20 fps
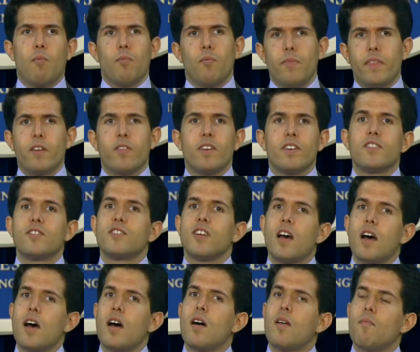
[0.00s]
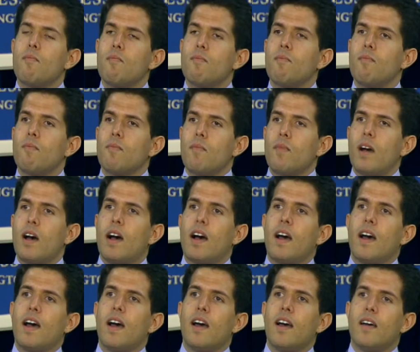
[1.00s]
There is some
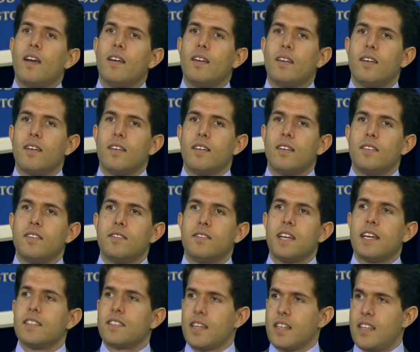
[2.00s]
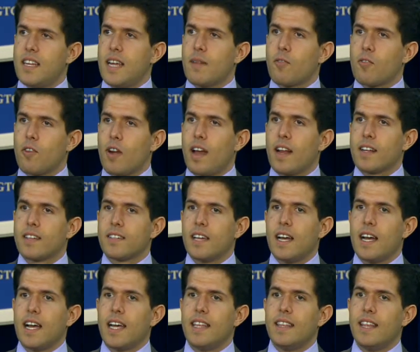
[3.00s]
sense on the Democratic
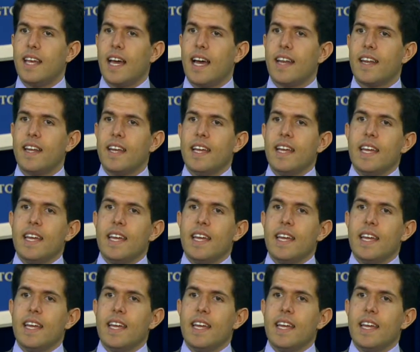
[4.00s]
side that